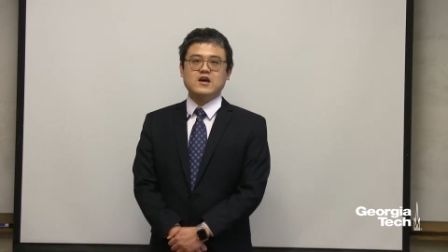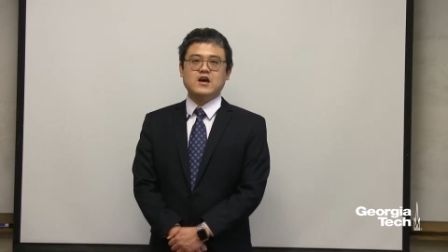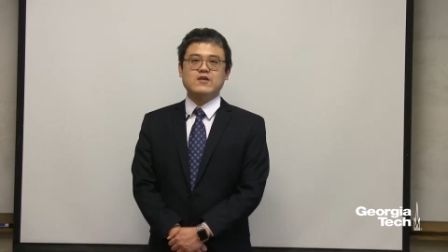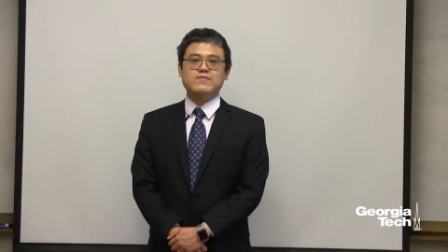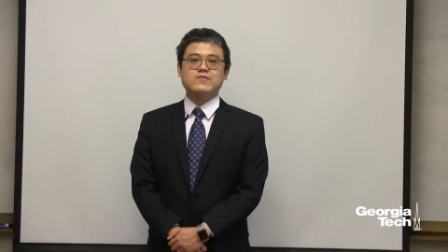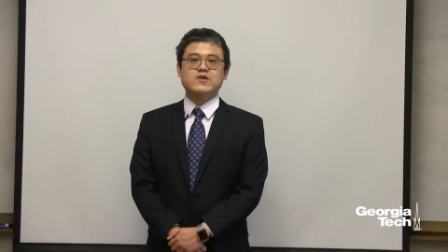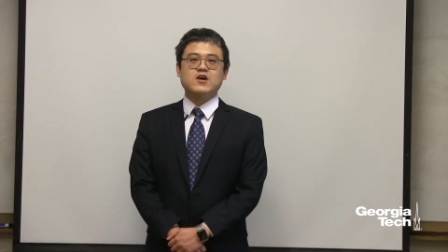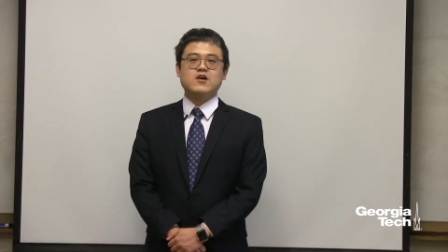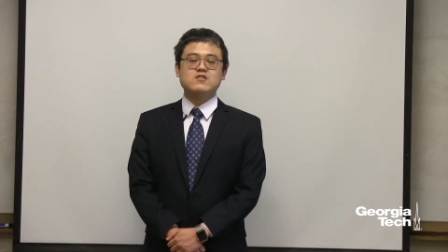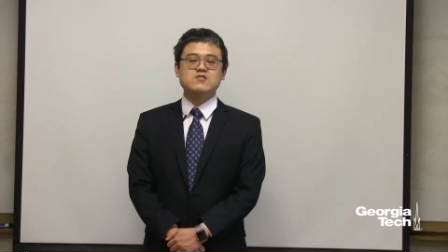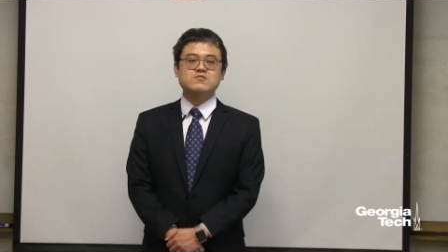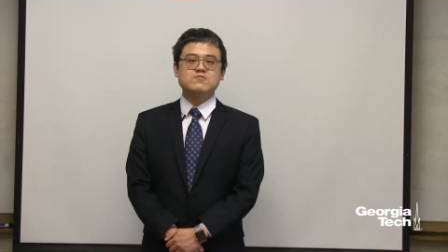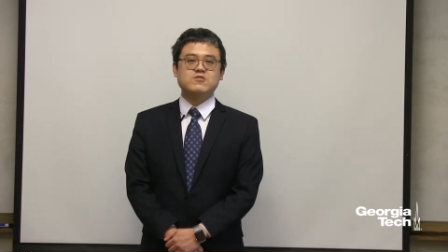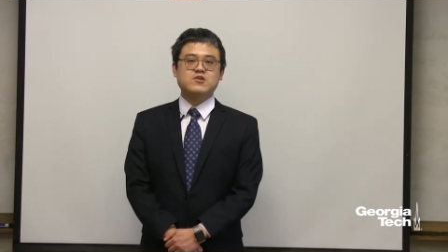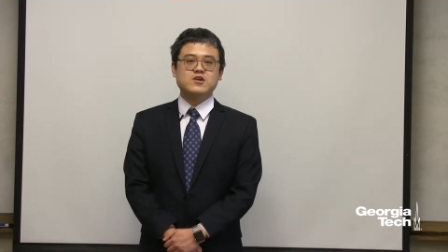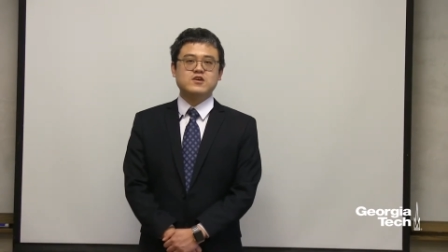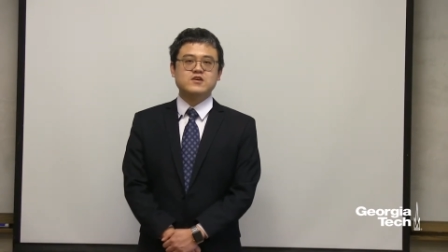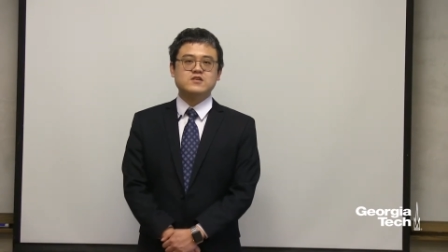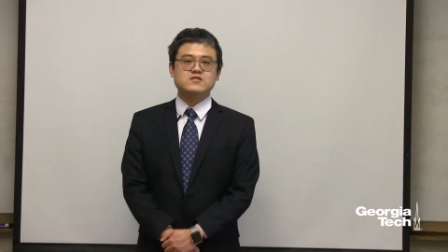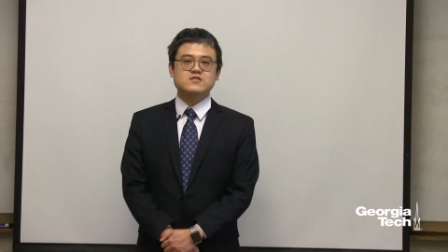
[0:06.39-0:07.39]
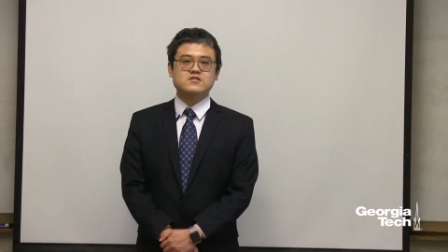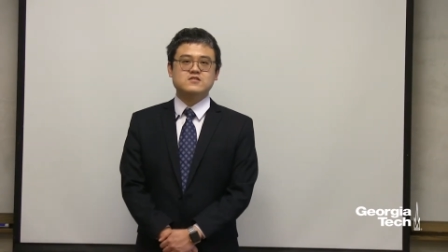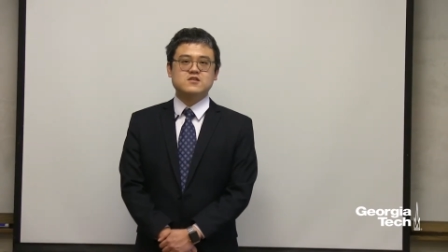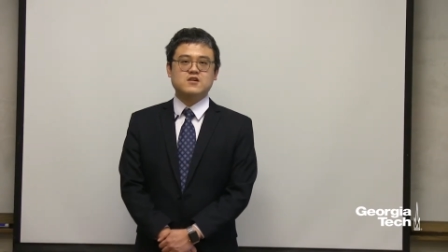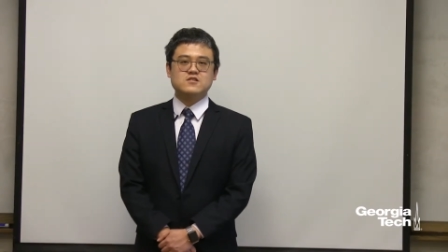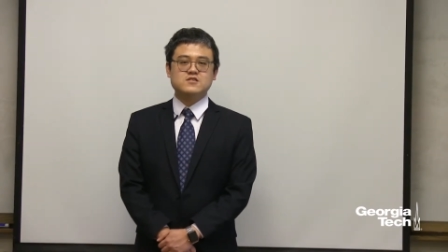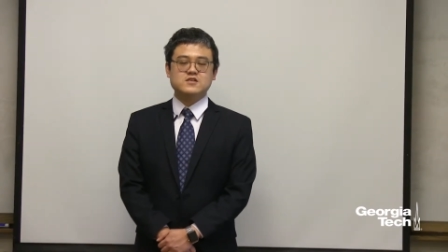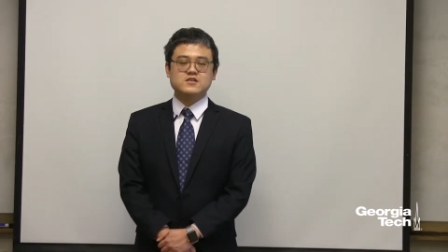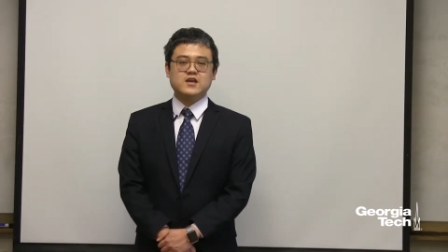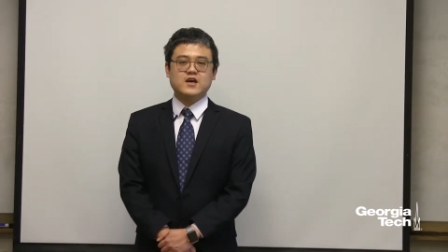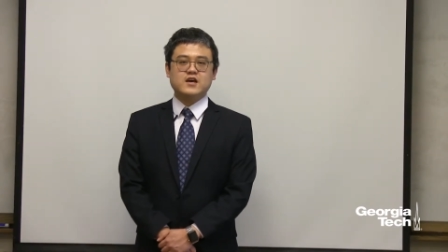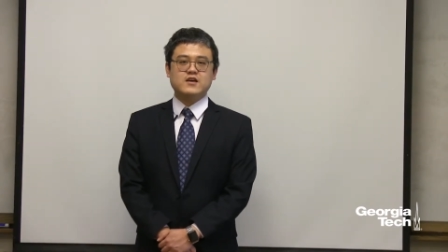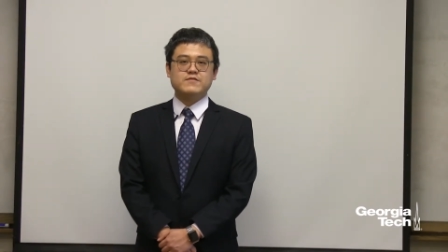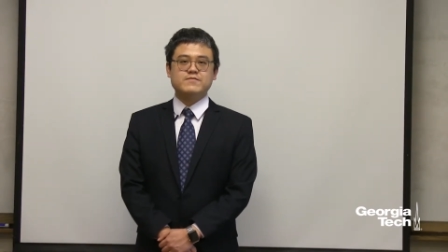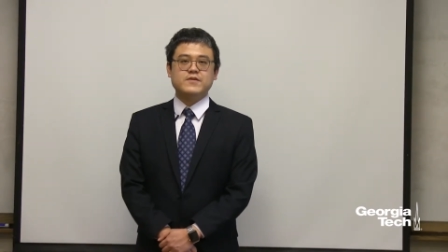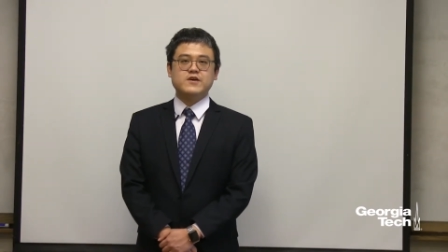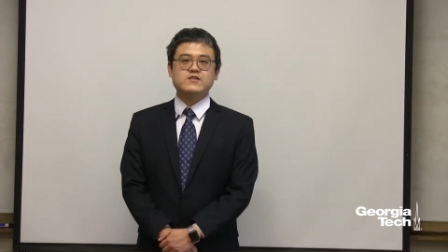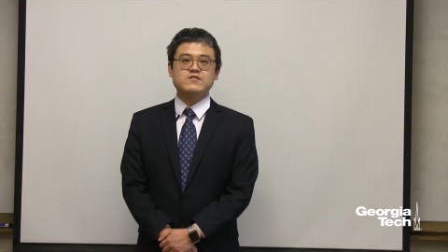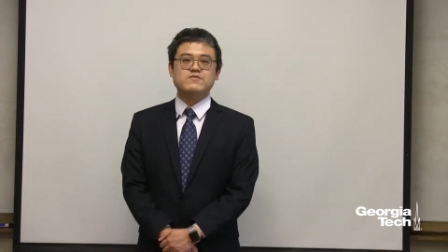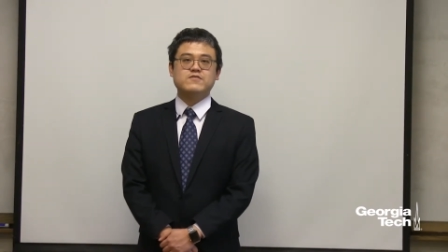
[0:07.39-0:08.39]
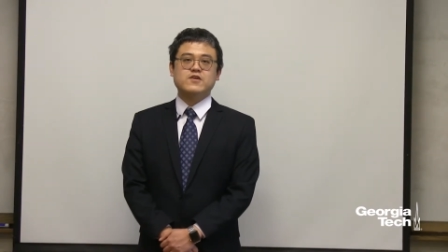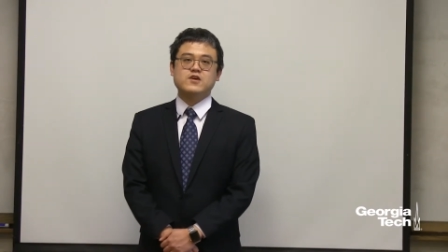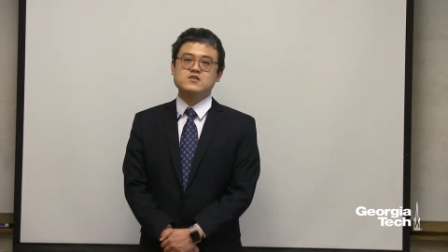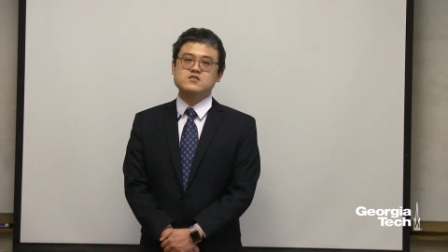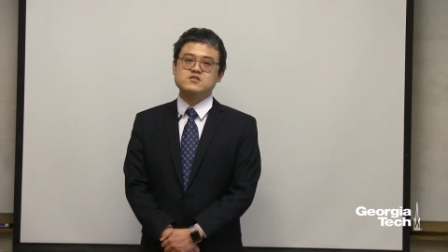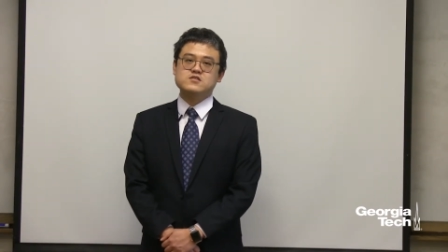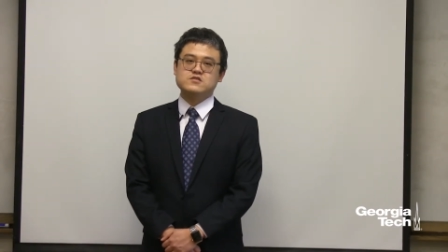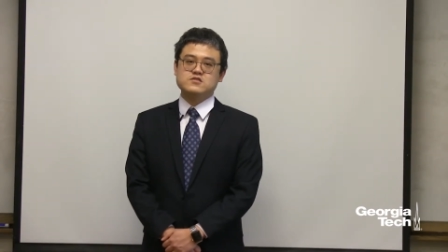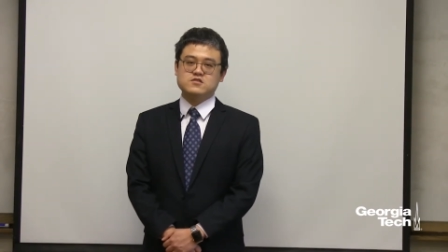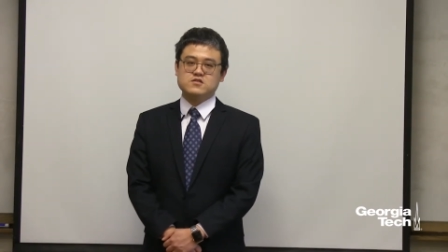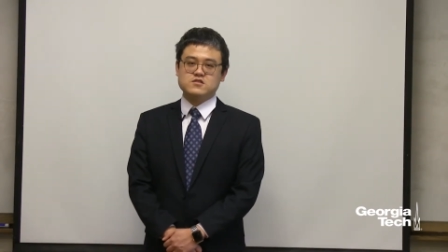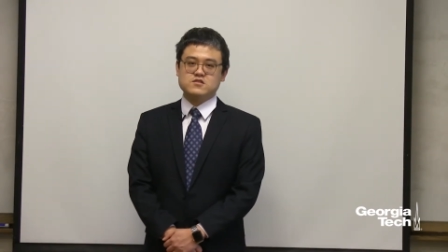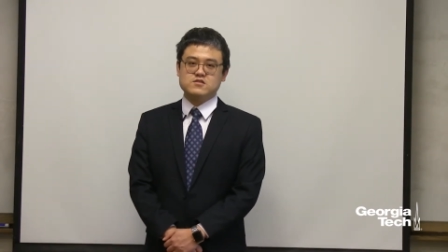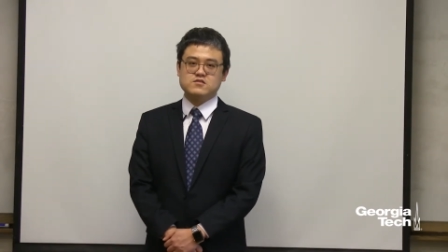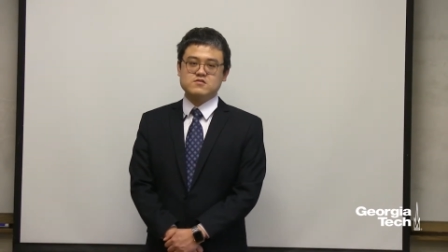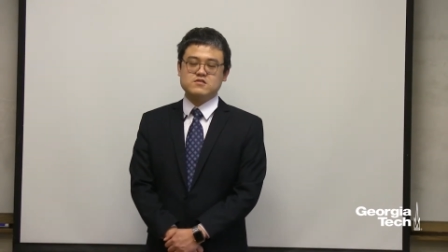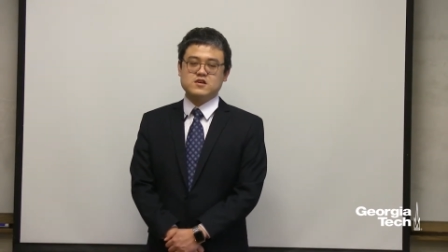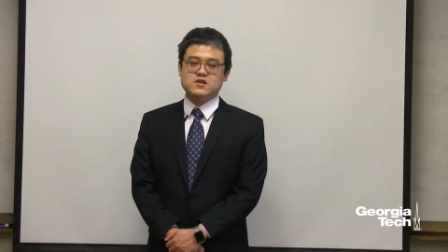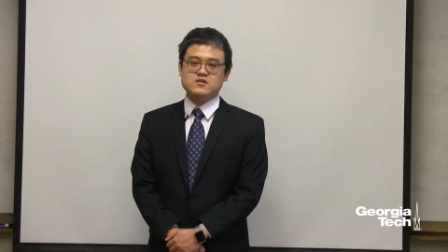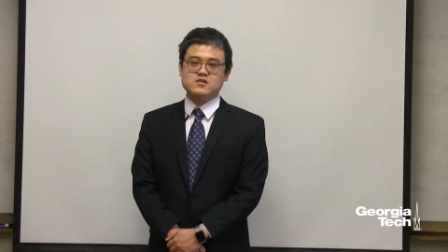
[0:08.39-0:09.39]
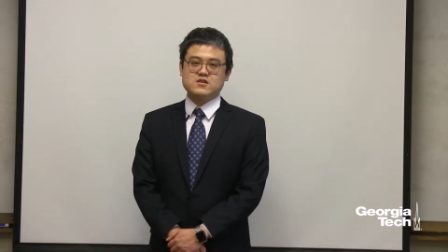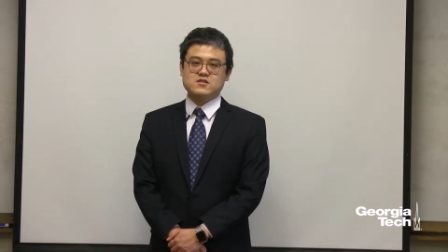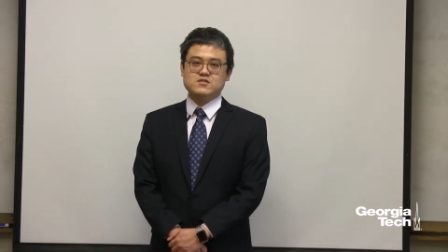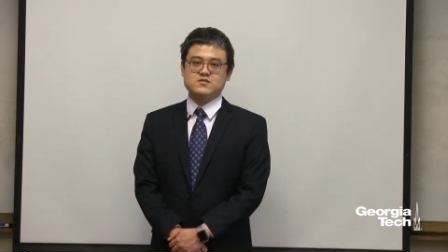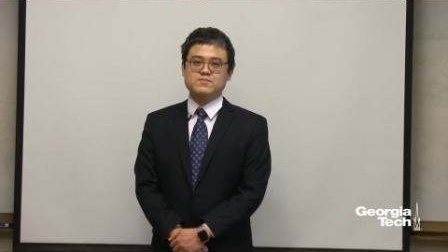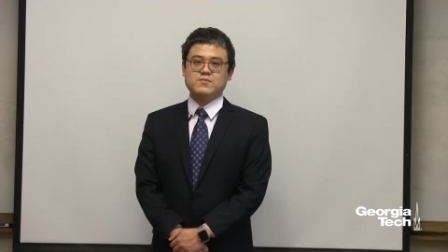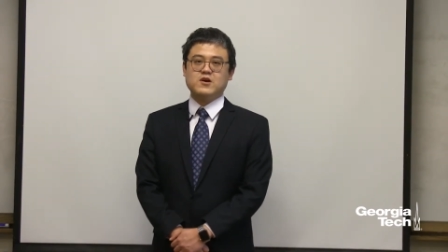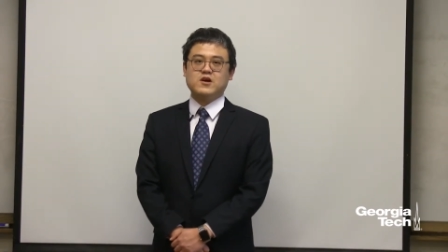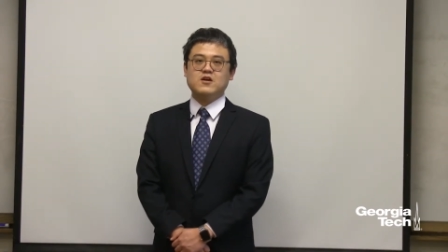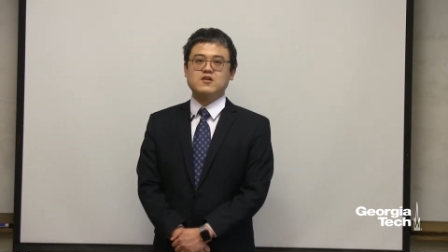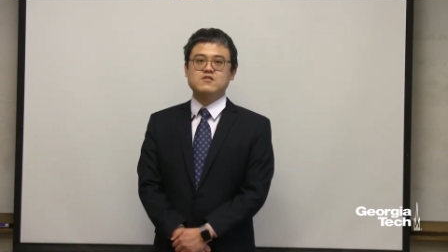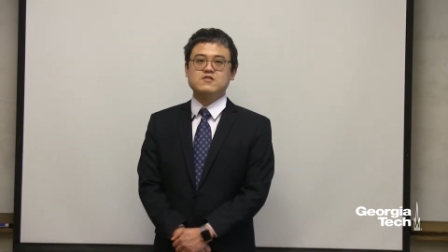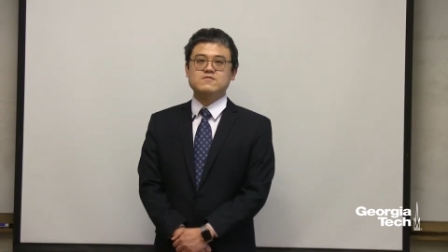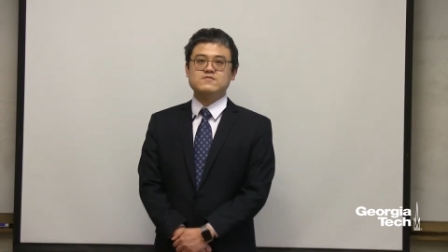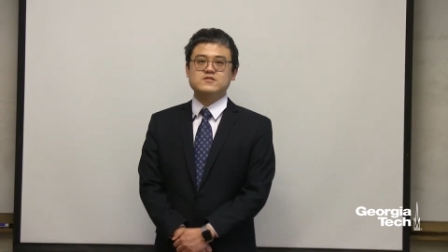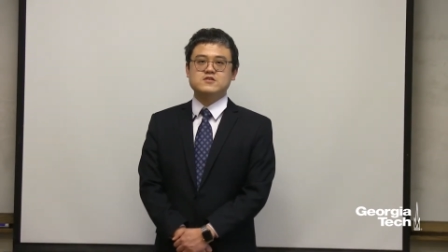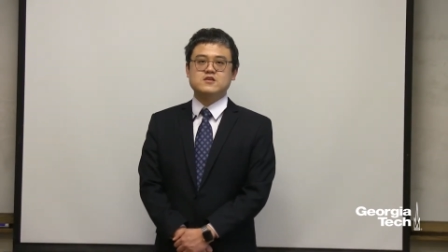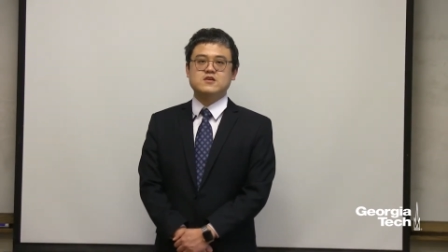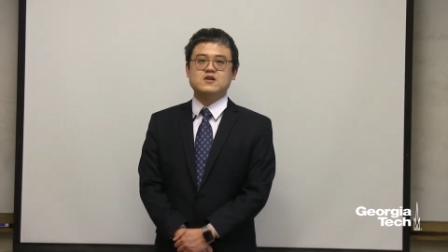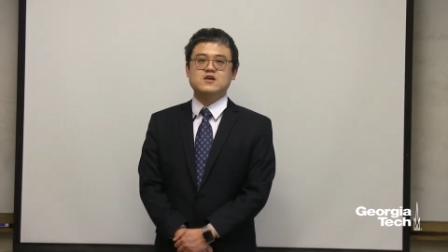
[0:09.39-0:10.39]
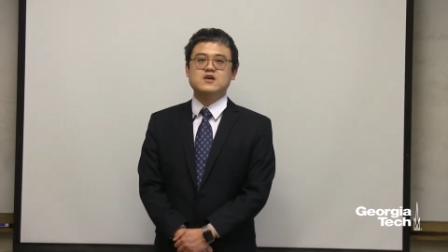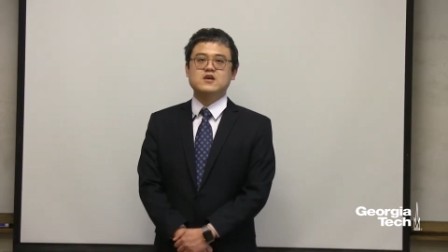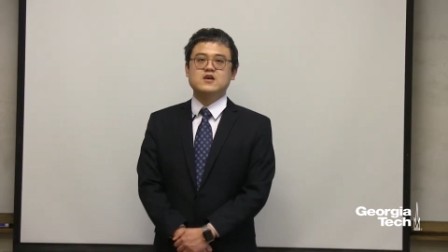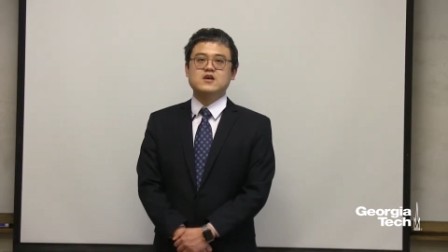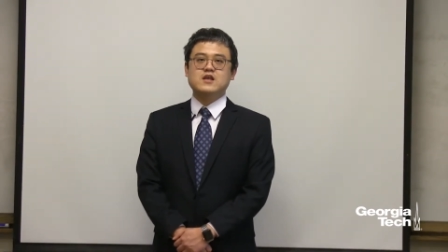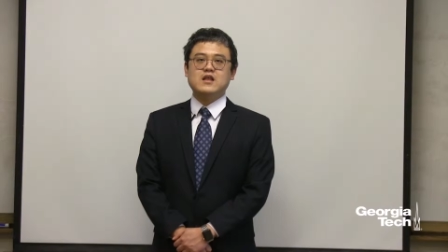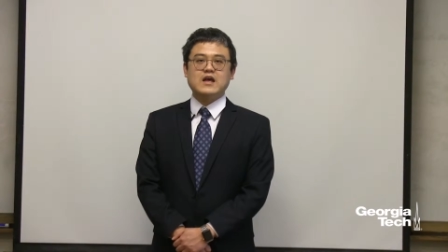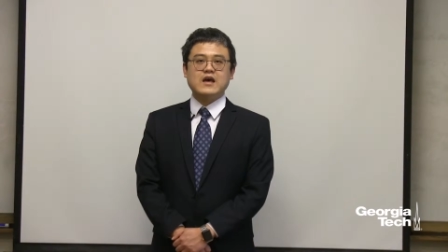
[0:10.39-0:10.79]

I'm currently working at the Georgia Tech Manufacturing Institute and as part of the